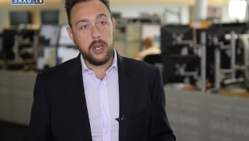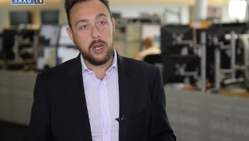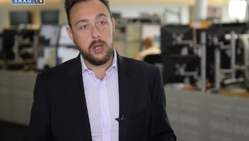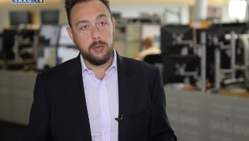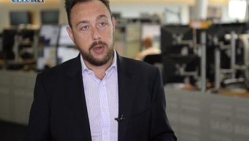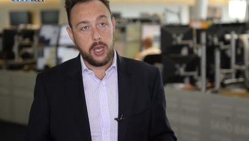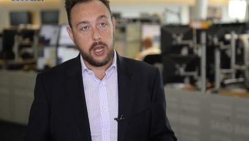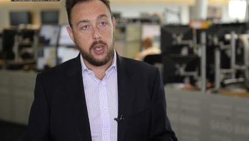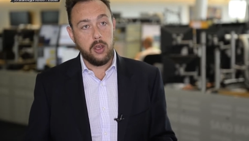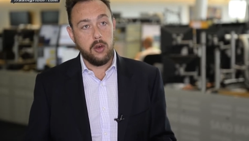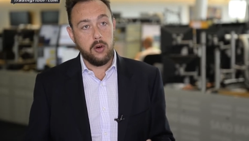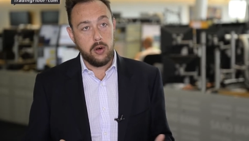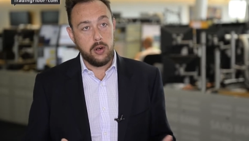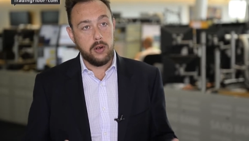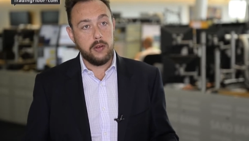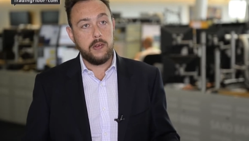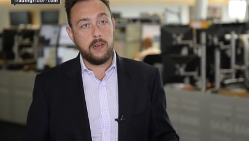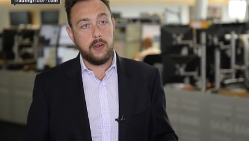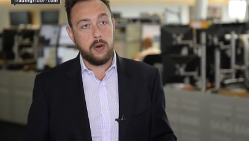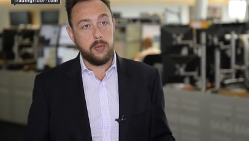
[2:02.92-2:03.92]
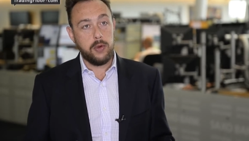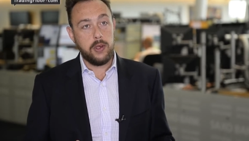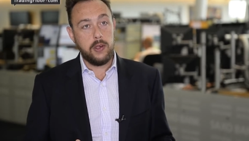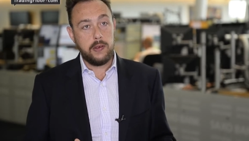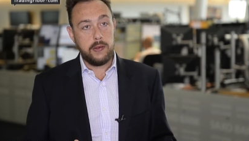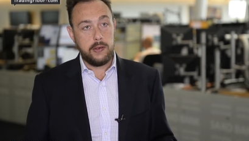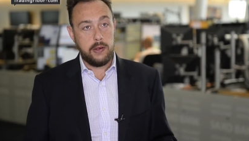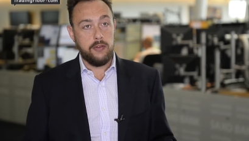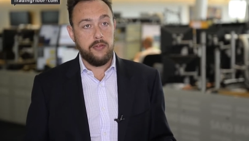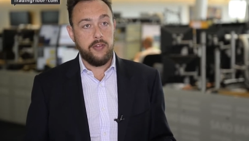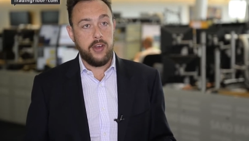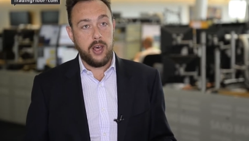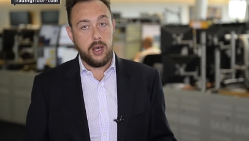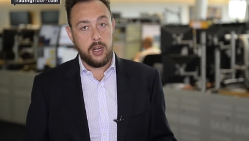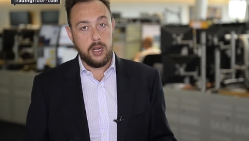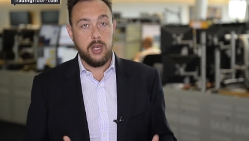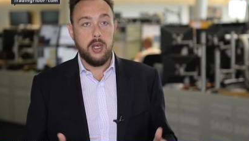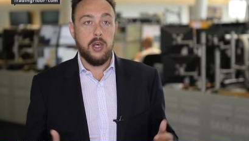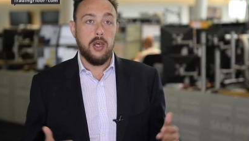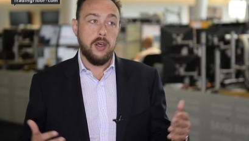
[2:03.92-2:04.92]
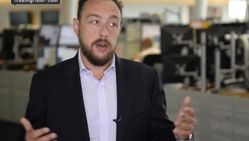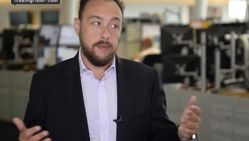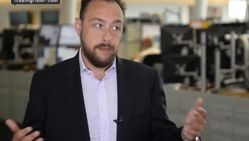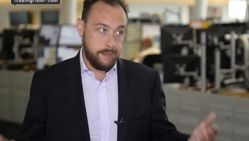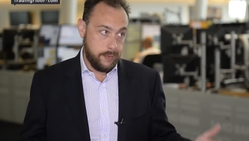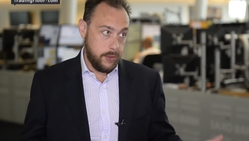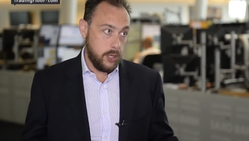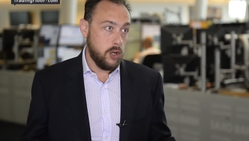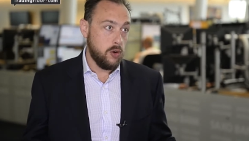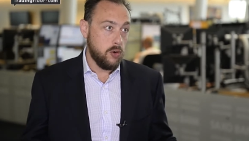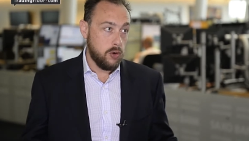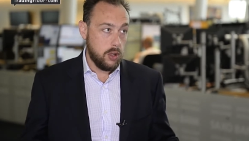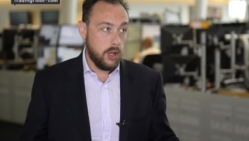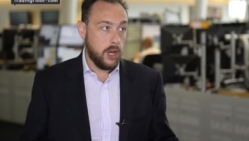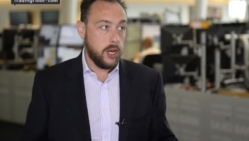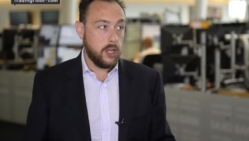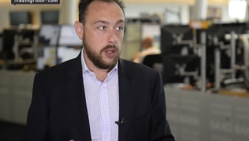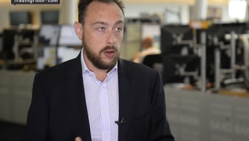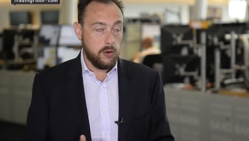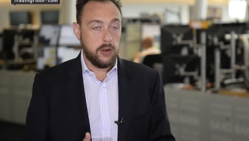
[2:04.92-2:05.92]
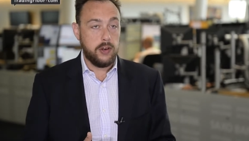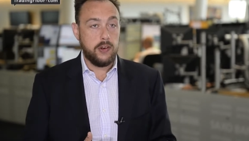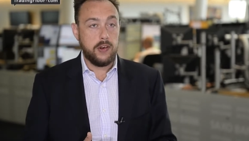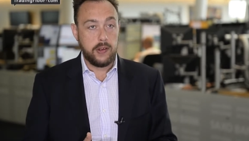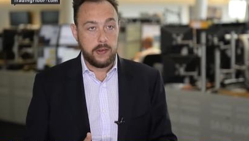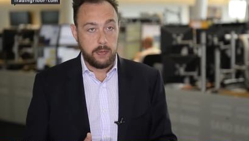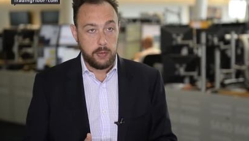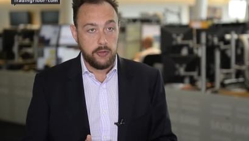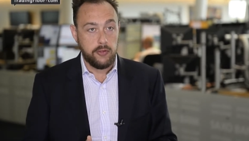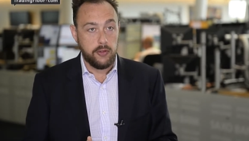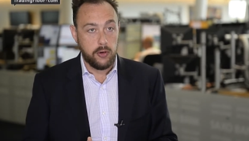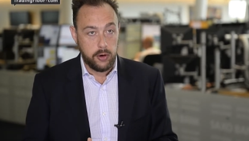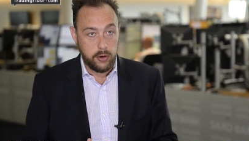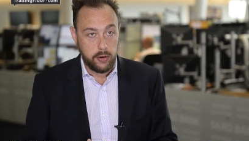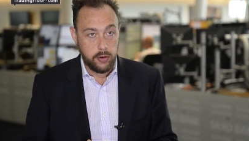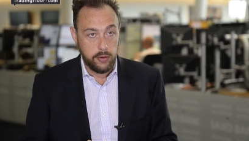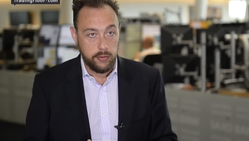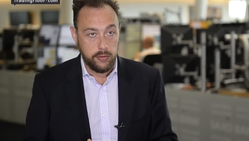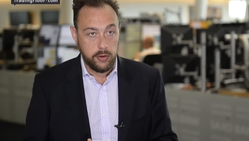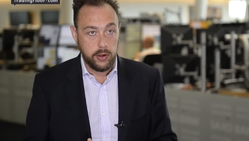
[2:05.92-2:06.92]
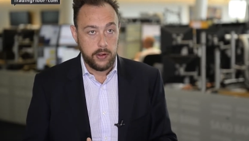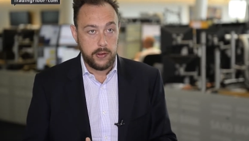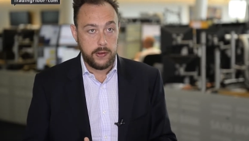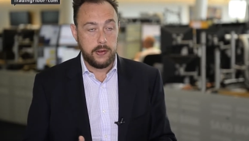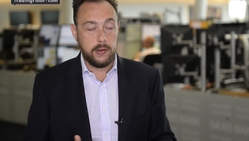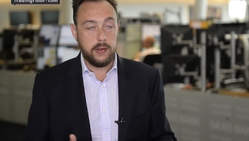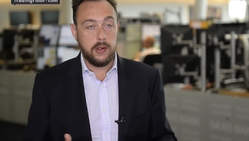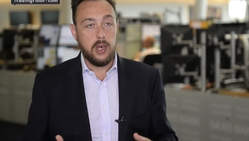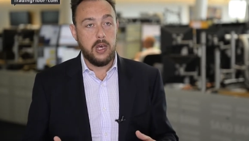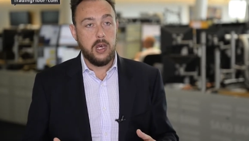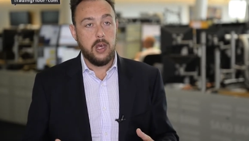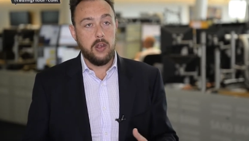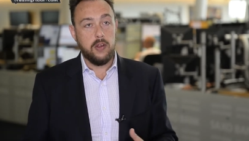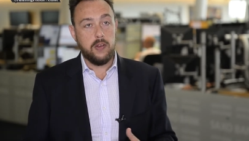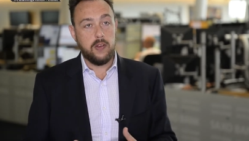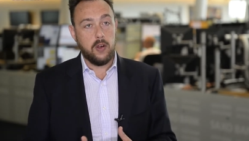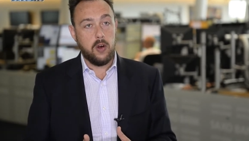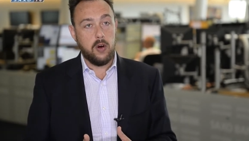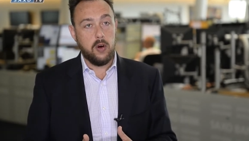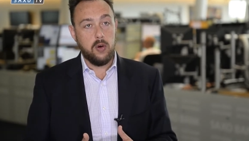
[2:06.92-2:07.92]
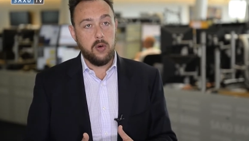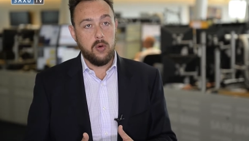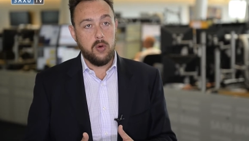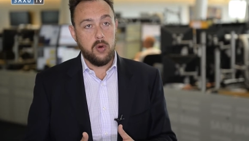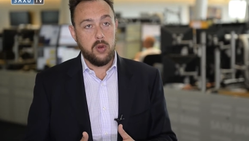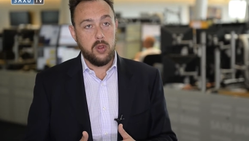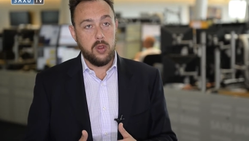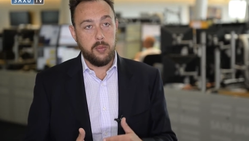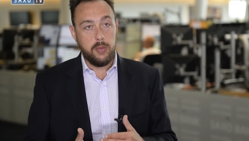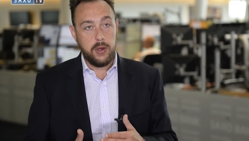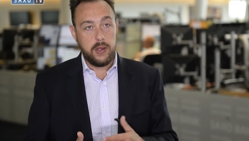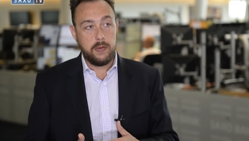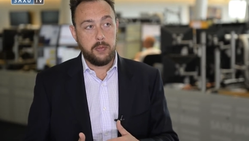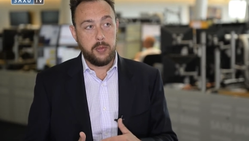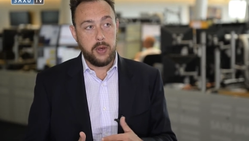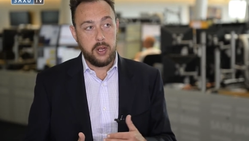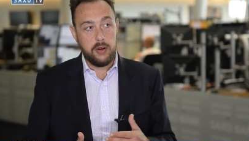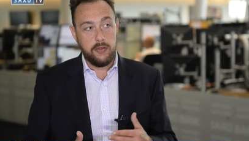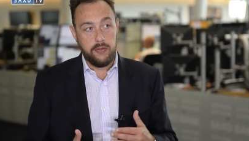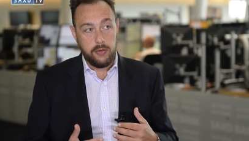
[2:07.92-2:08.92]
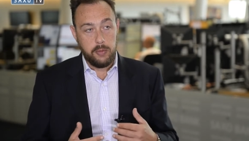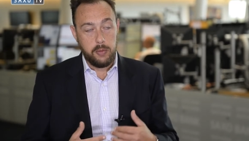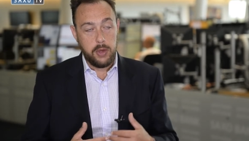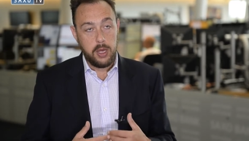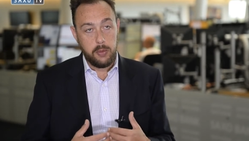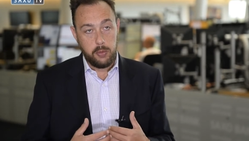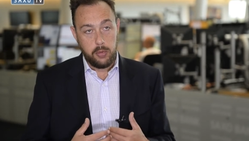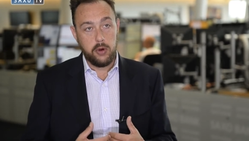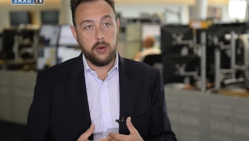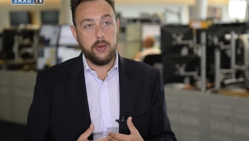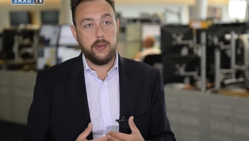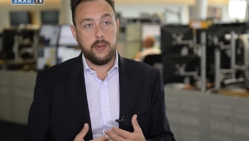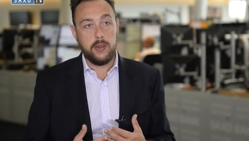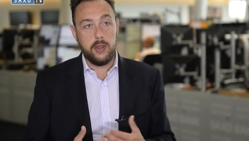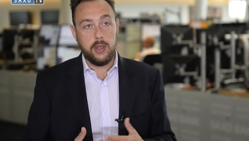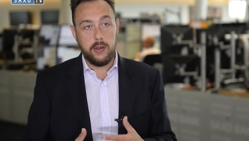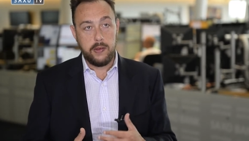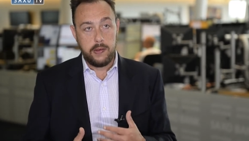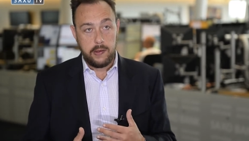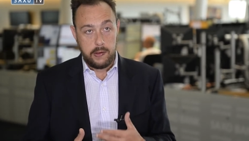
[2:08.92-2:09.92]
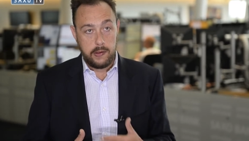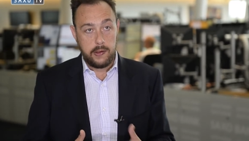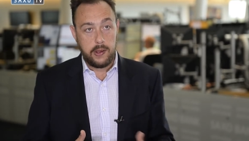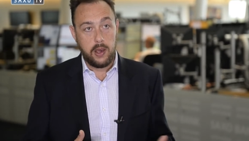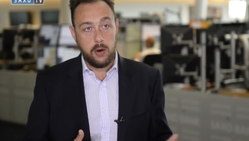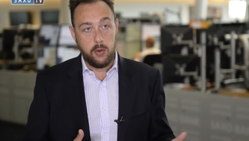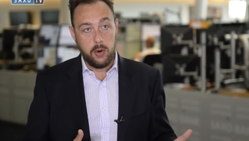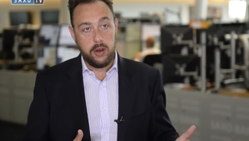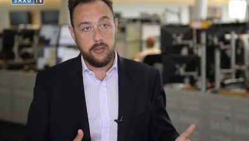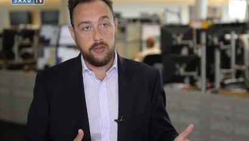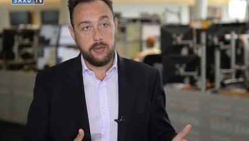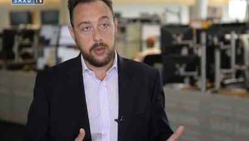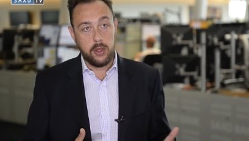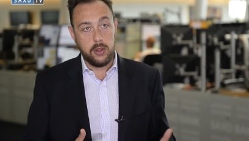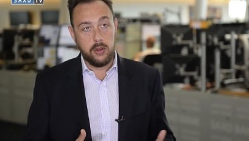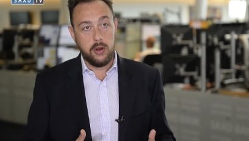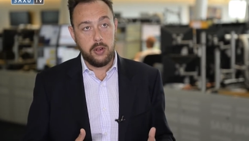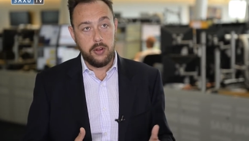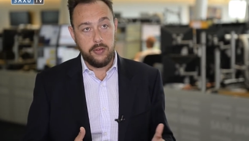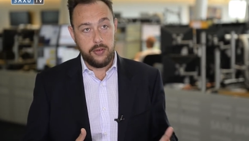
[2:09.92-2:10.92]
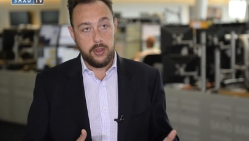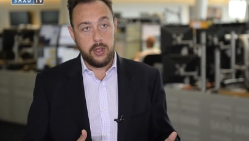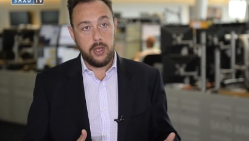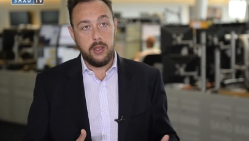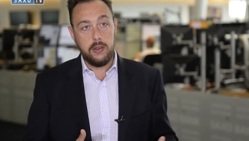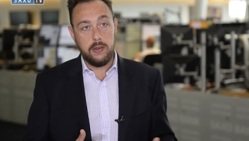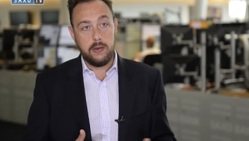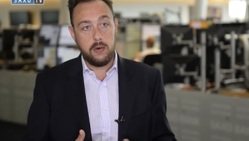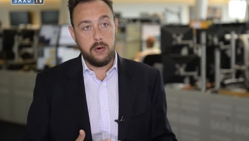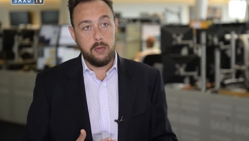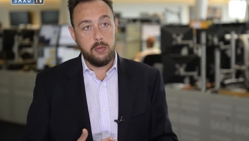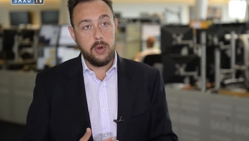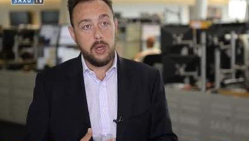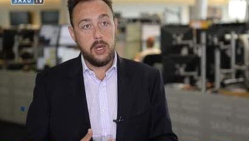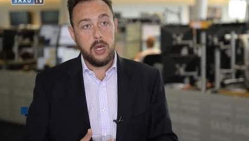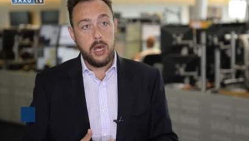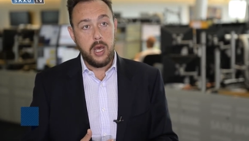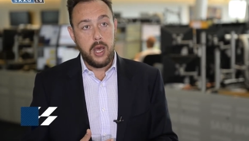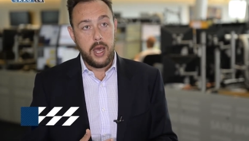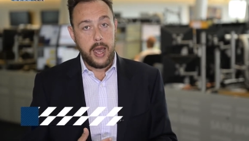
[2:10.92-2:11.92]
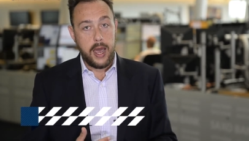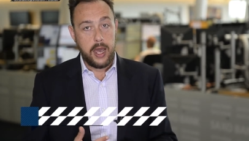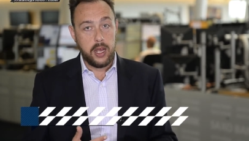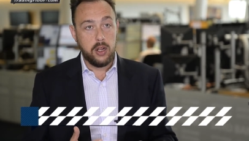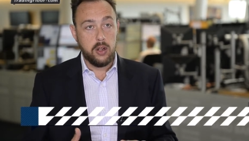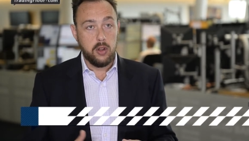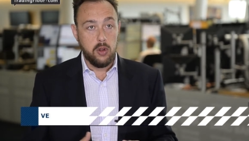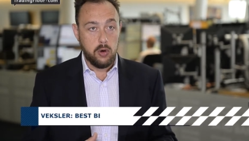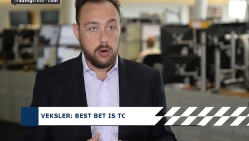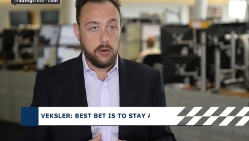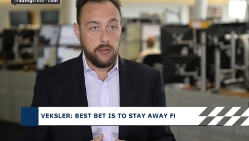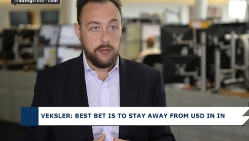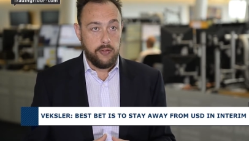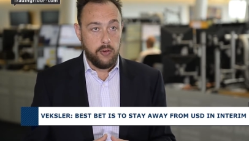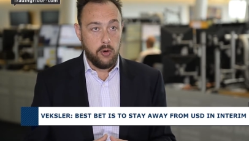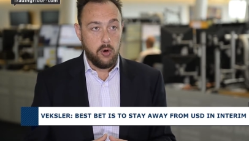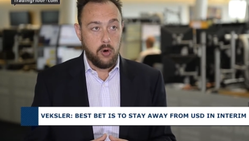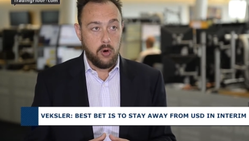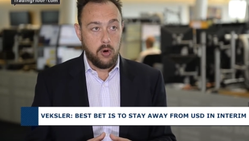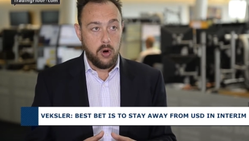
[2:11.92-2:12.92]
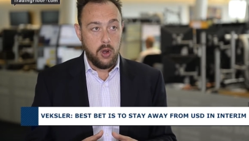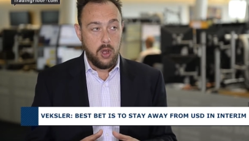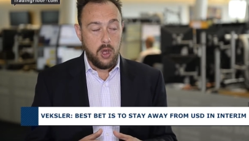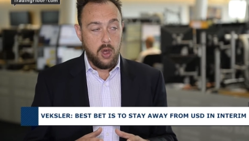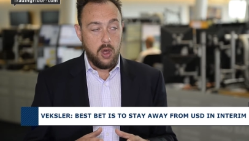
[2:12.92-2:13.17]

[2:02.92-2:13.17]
end up getting hurt and stopping yourself out in all likelihood just before it reverses. So the best bet for me personally is to stay away from the dollar for the interim and look for